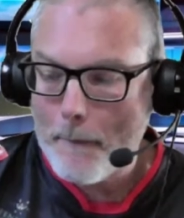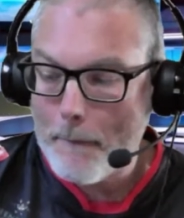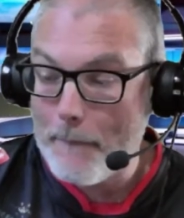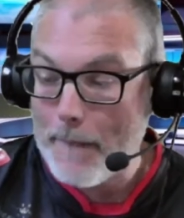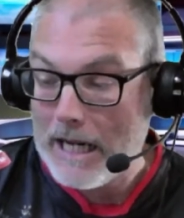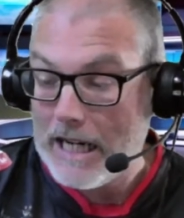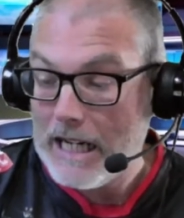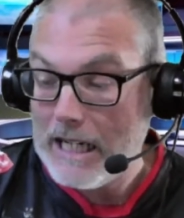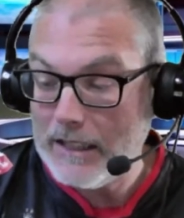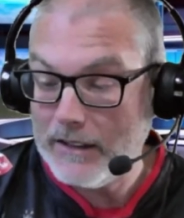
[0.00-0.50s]

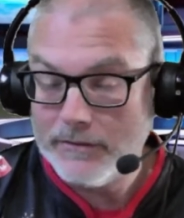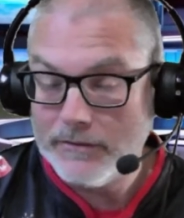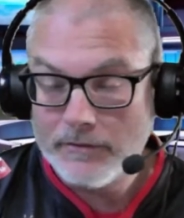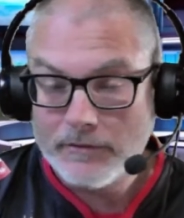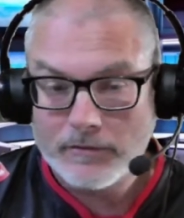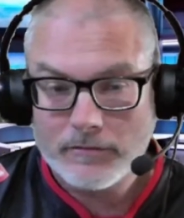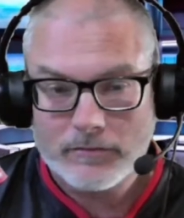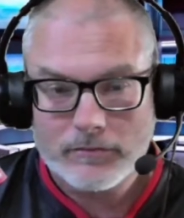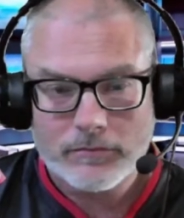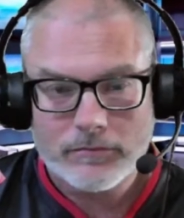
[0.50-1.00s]
But
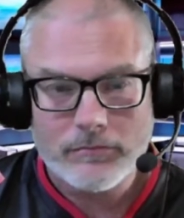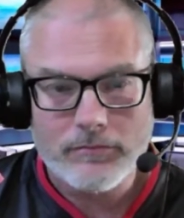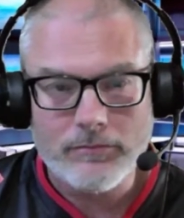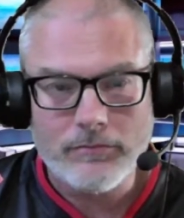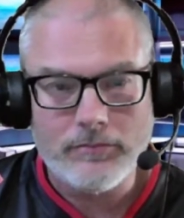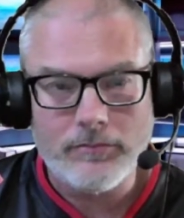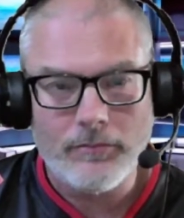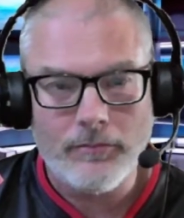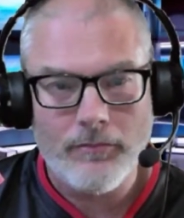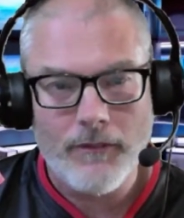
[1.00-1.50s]

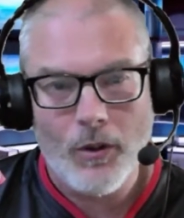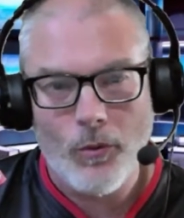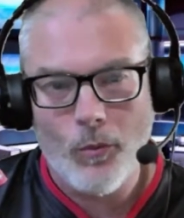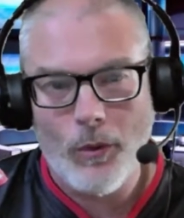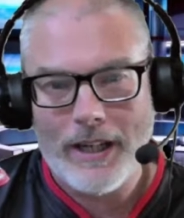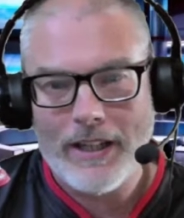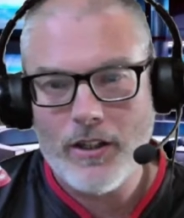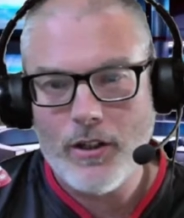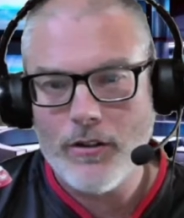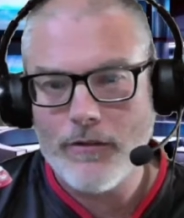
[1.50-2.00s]

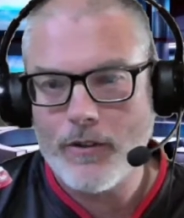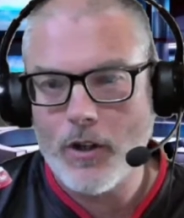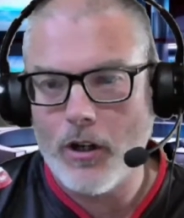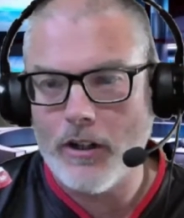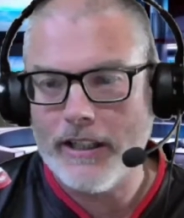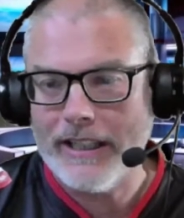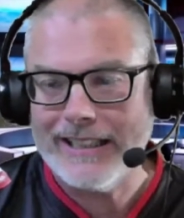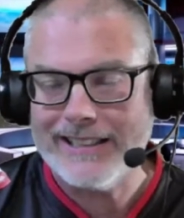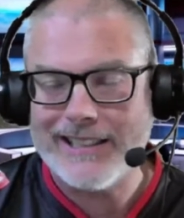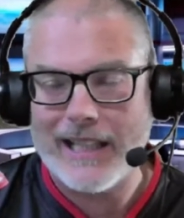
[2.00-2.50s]
when you've got
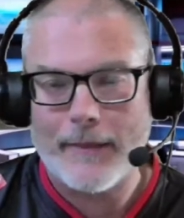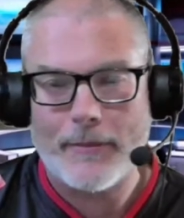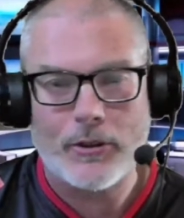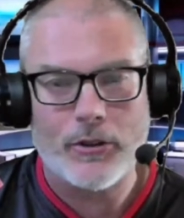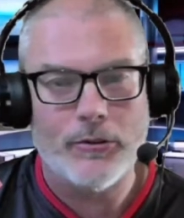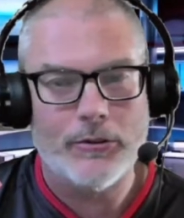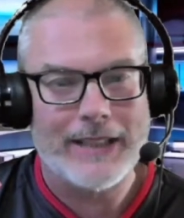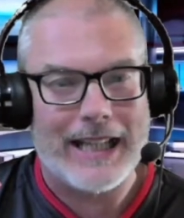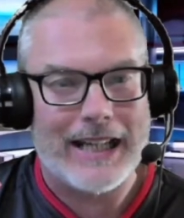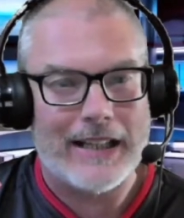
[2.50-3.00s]
an
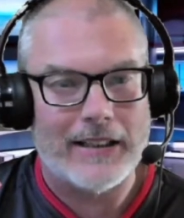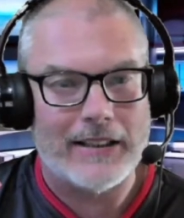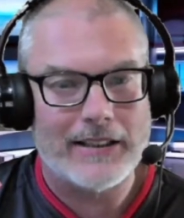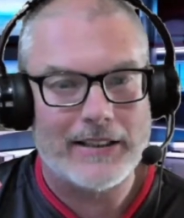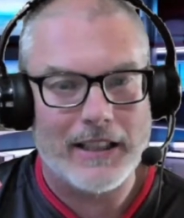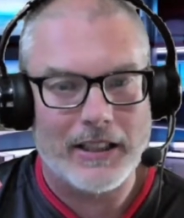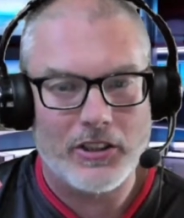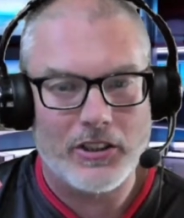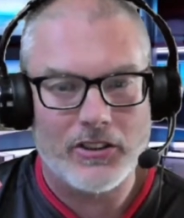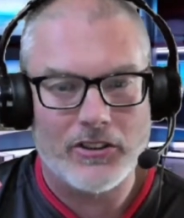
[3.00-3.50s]
exceptional talent
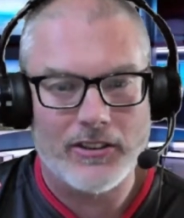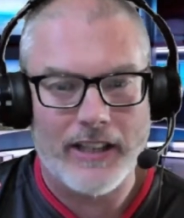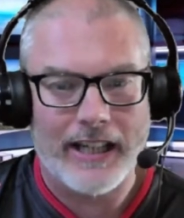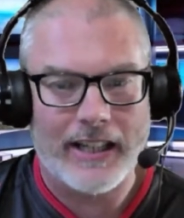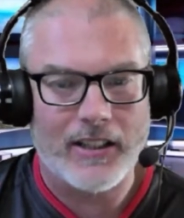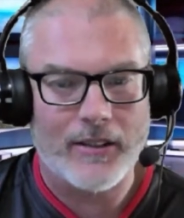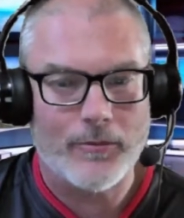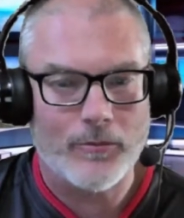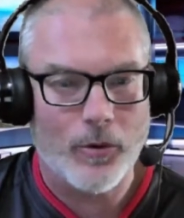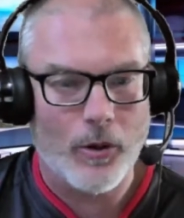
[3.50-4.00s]
such as
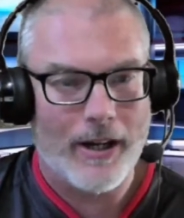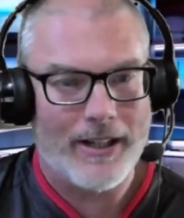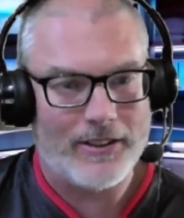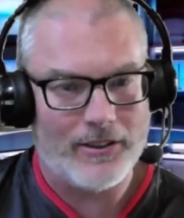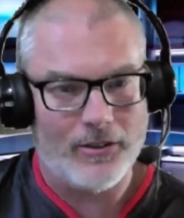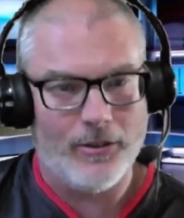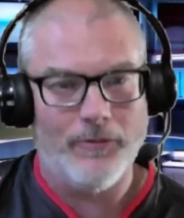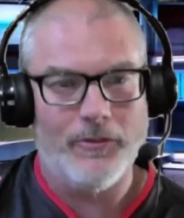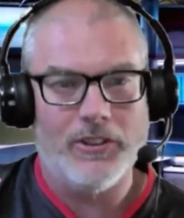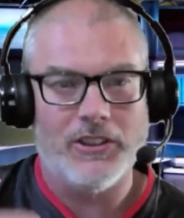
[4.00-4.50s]
Declan Rice
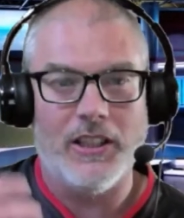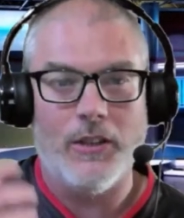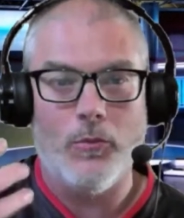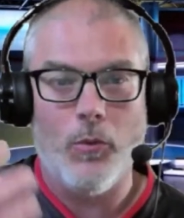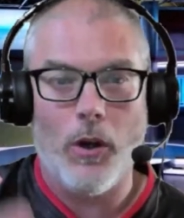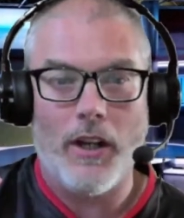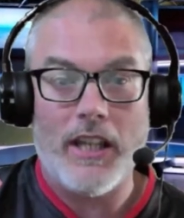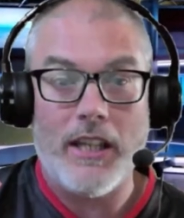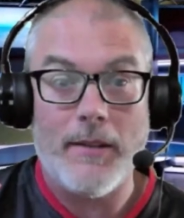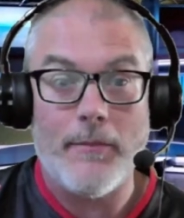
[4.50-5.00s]
and obviously
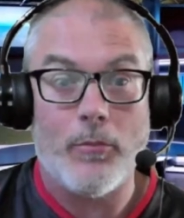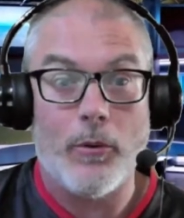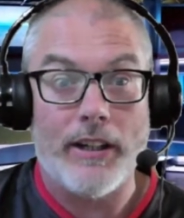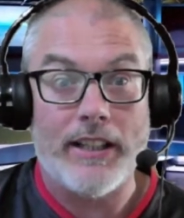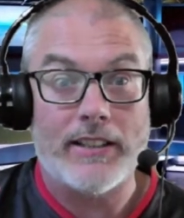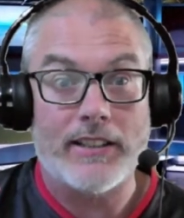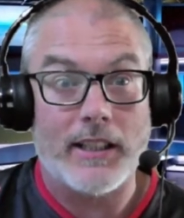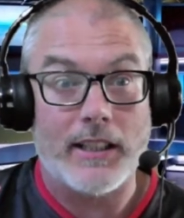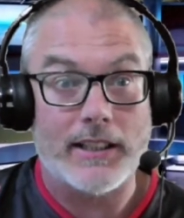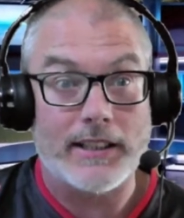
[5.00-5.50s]
what he
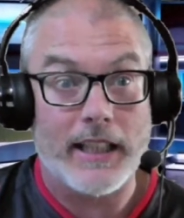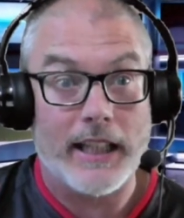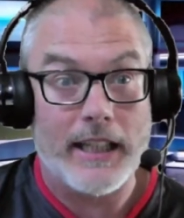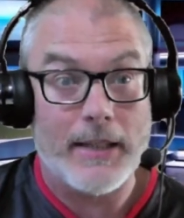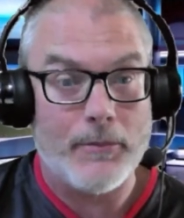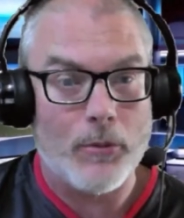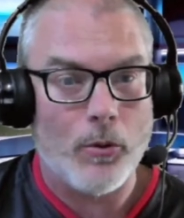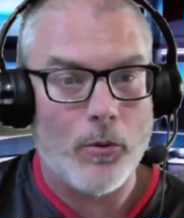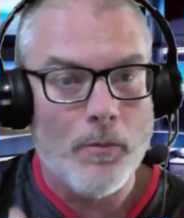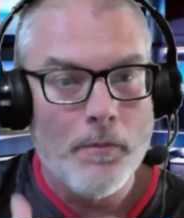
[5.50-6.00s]
brings to the
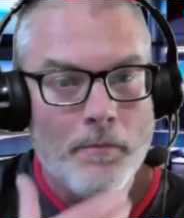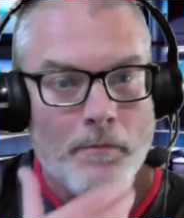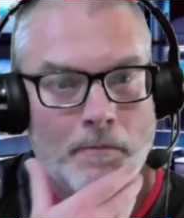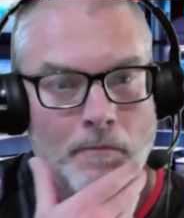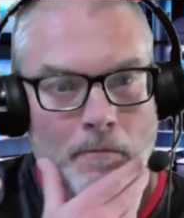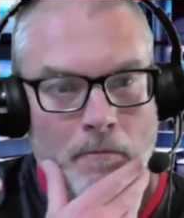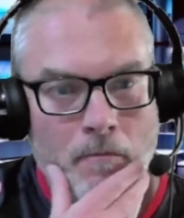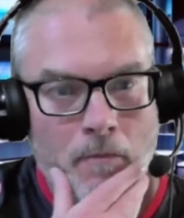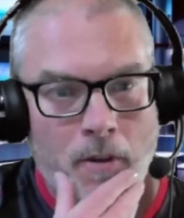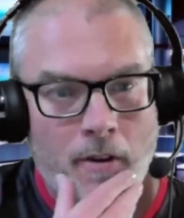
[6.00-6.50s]
table
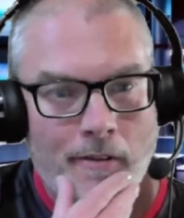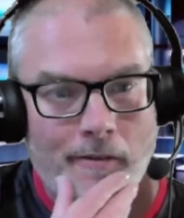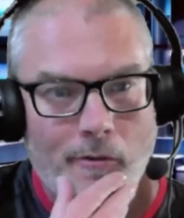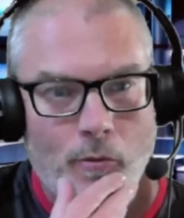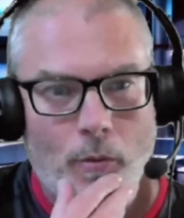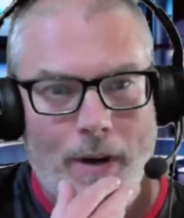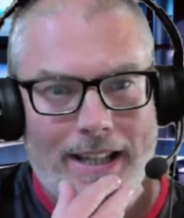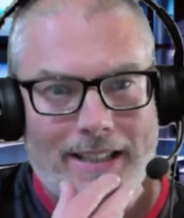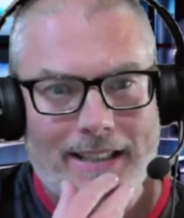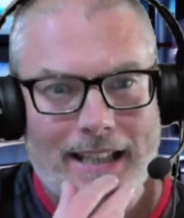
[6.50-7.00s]
for
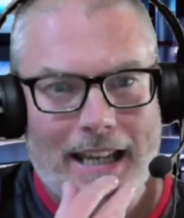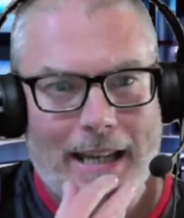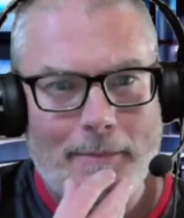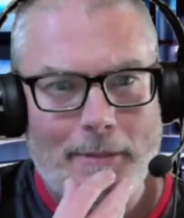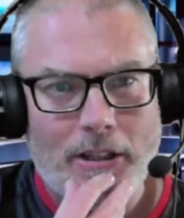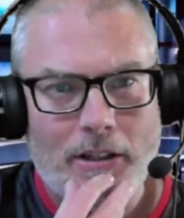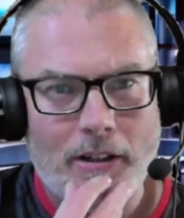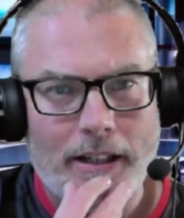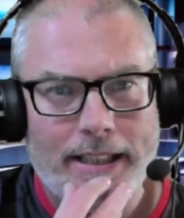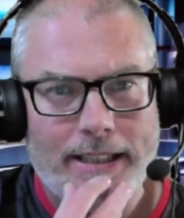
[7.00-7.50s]
West Ham
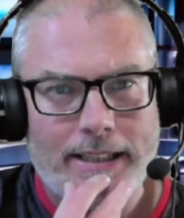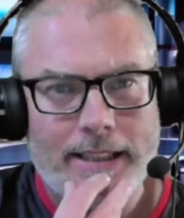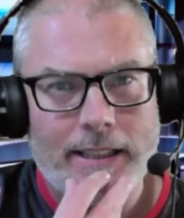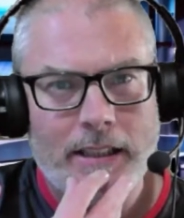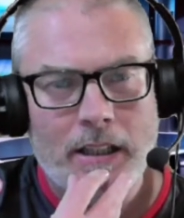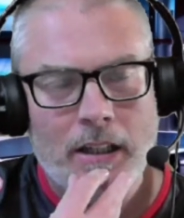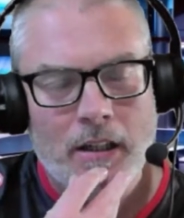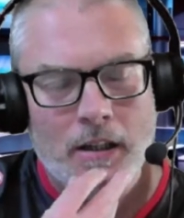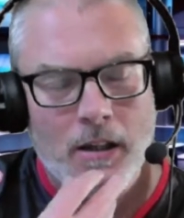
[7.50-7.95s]
United,